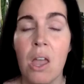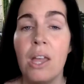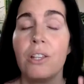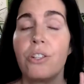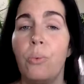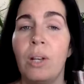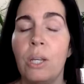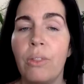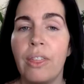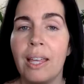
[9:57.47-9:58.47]
So when
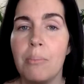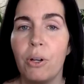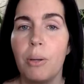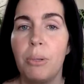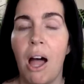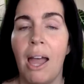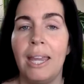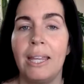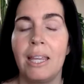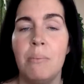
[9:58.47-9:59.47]
you think about
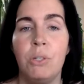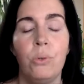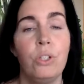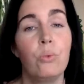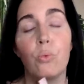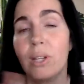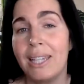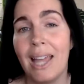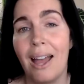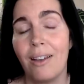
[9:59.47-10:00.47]
applying Immune, you really
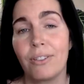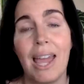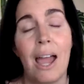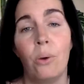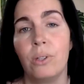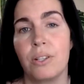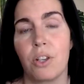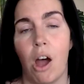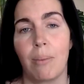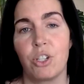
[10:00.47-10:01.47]
have countless
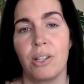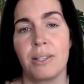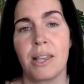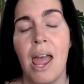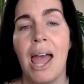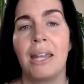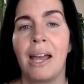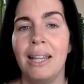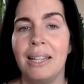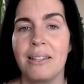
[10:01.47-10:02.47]
options. And I like to